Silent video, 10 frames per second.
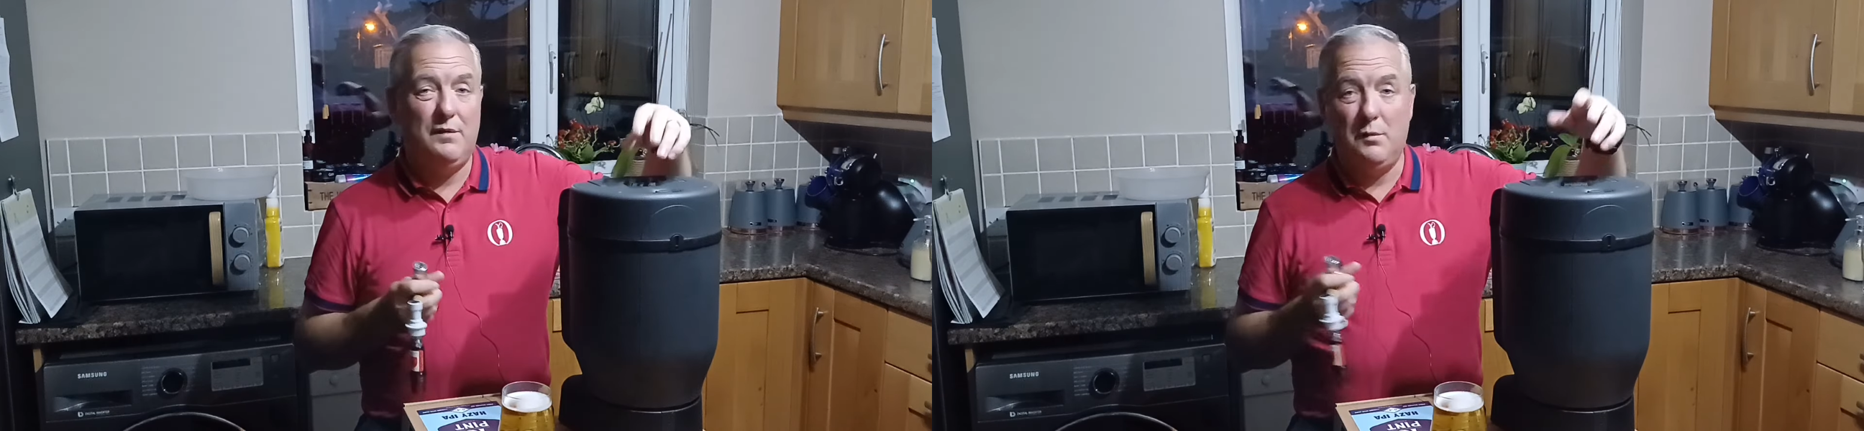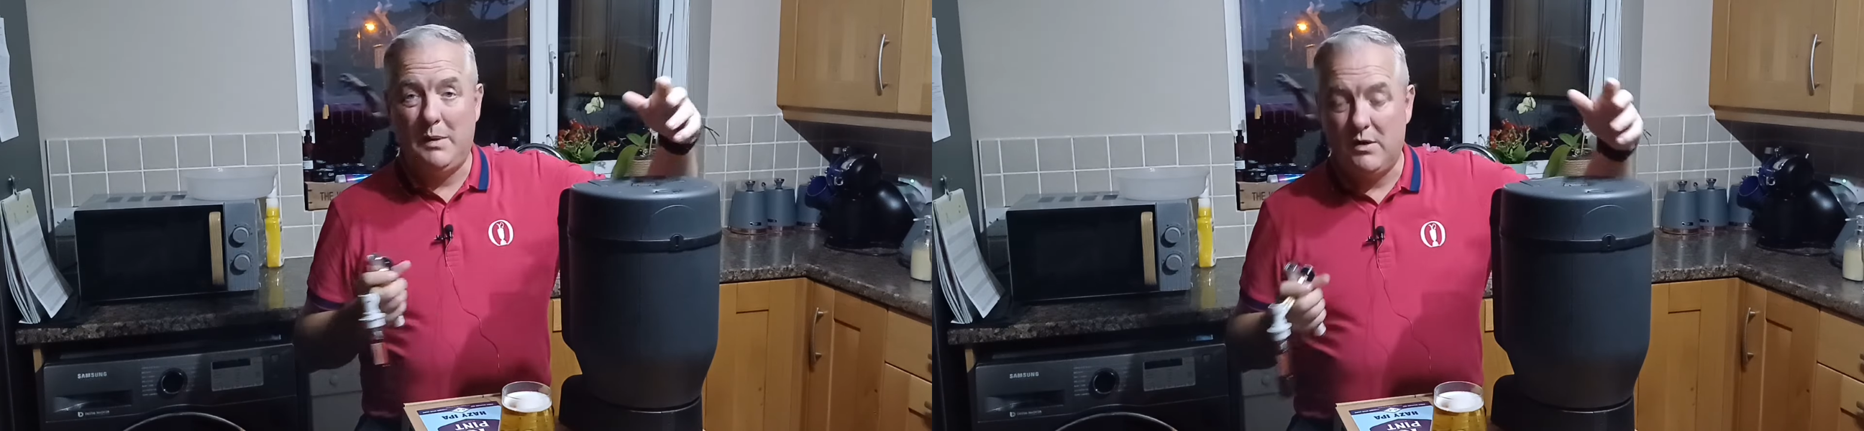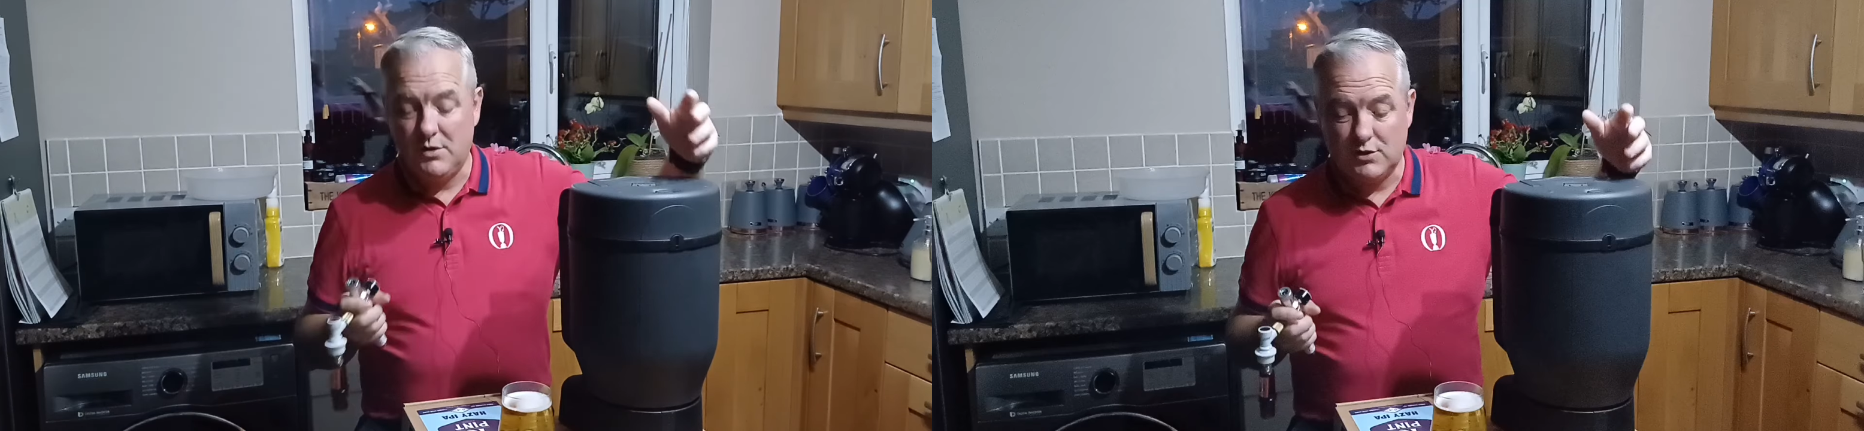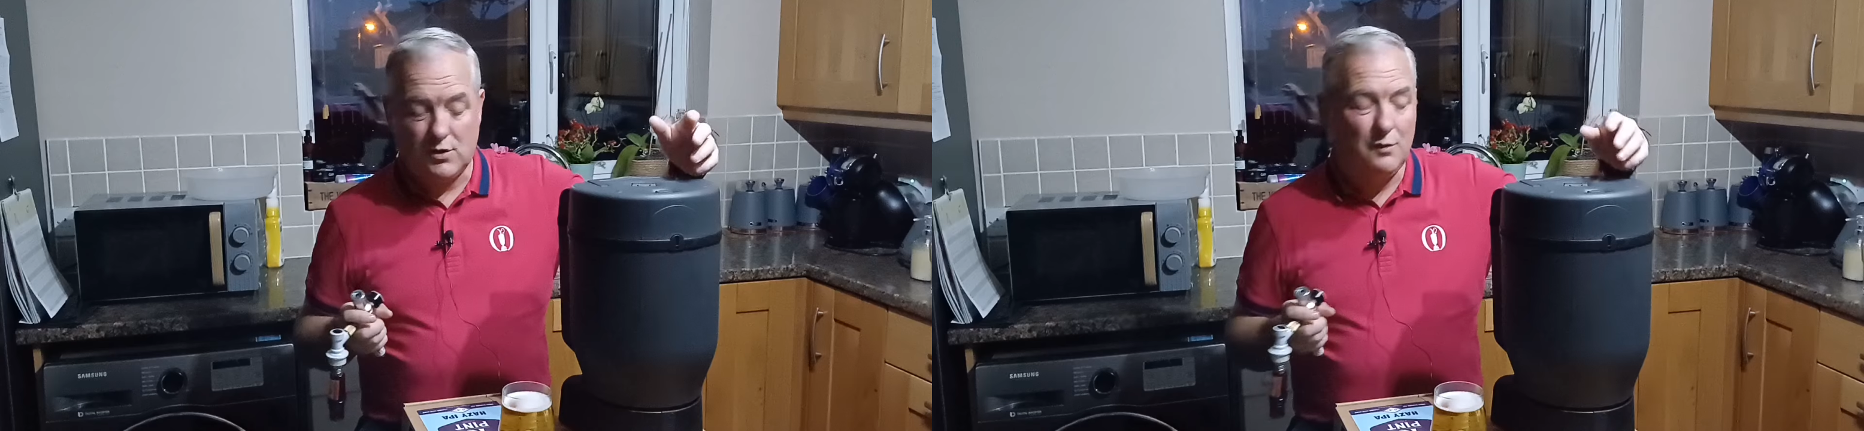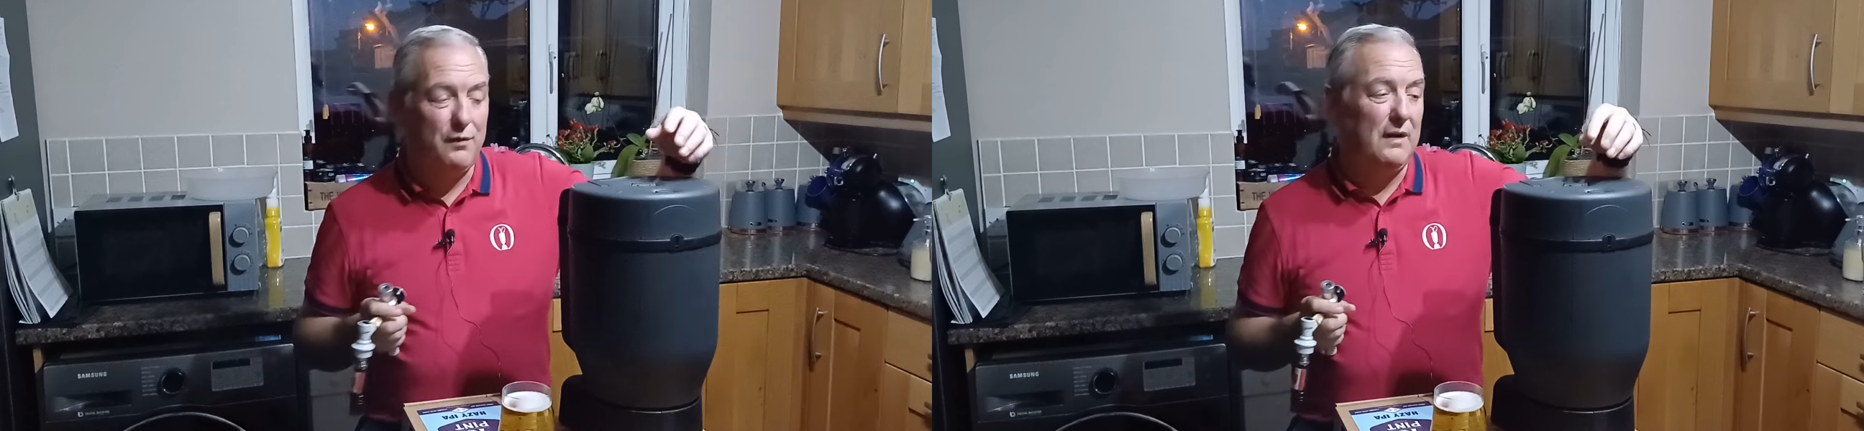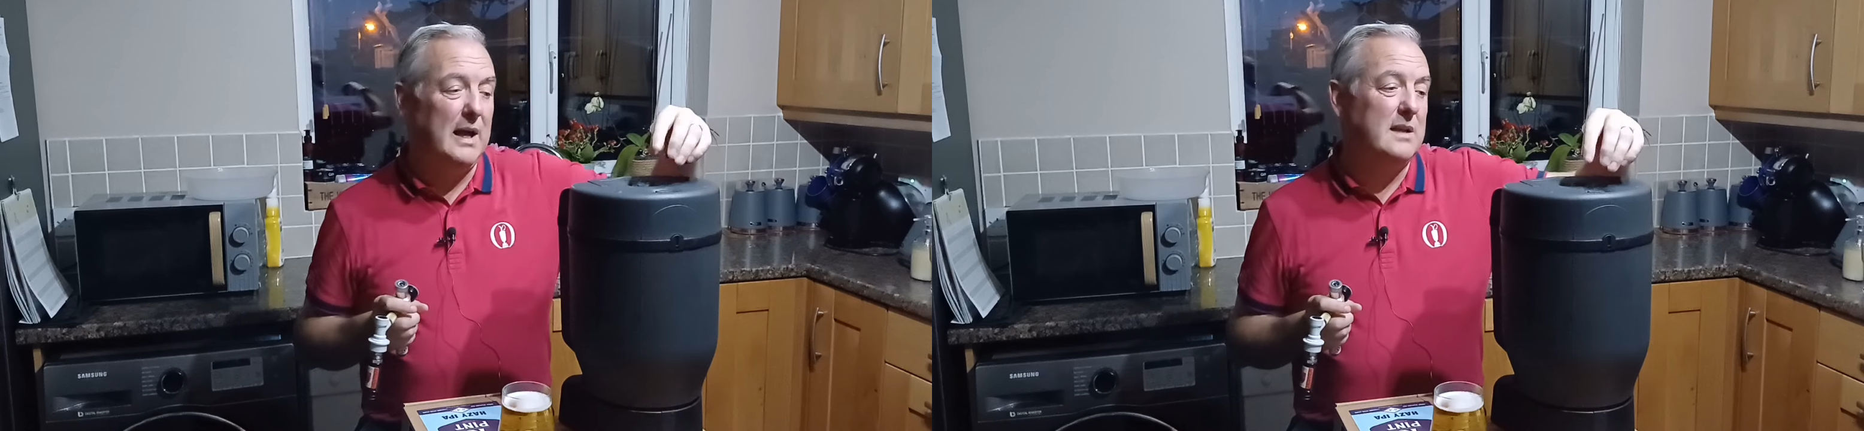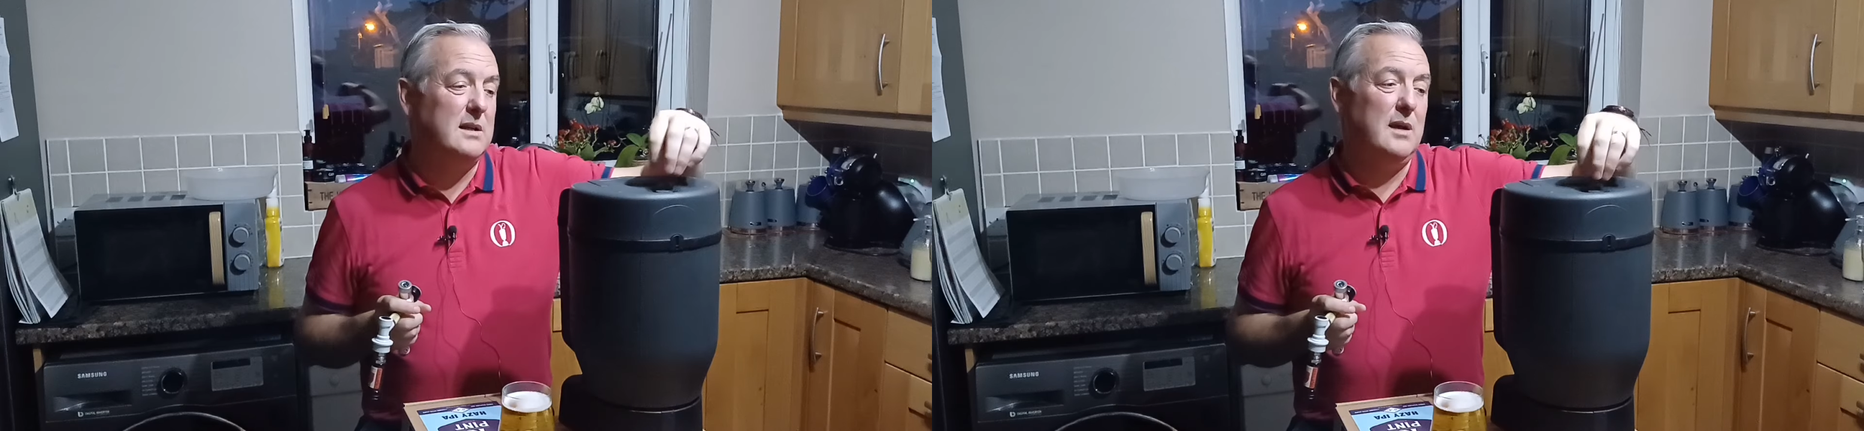the beer does go flat,